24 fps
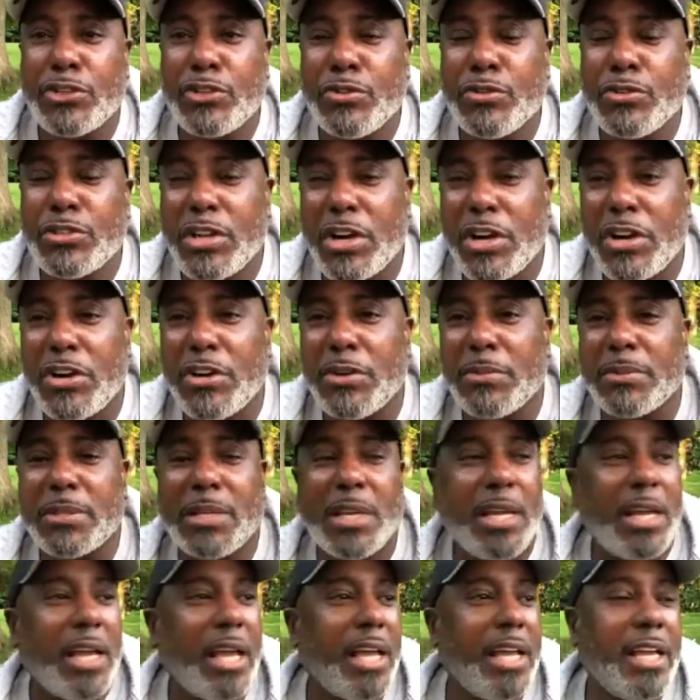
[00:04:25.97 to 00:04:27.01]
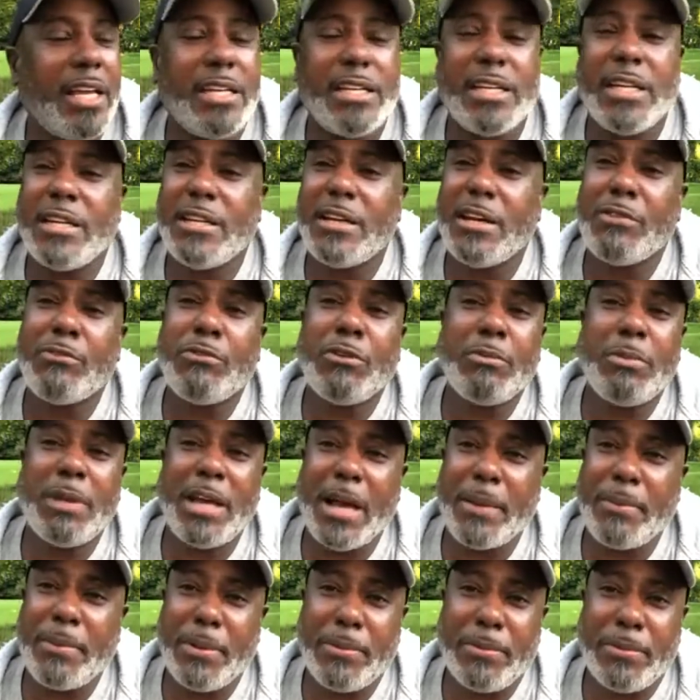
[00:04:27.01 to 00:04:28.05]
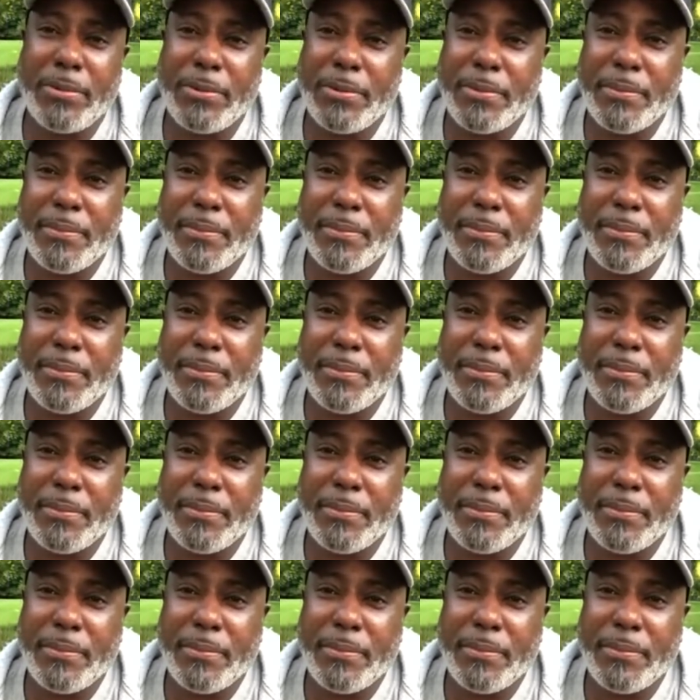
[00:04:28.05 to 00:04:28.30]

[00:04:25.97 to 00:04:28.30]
two terms and he did nothing for black people.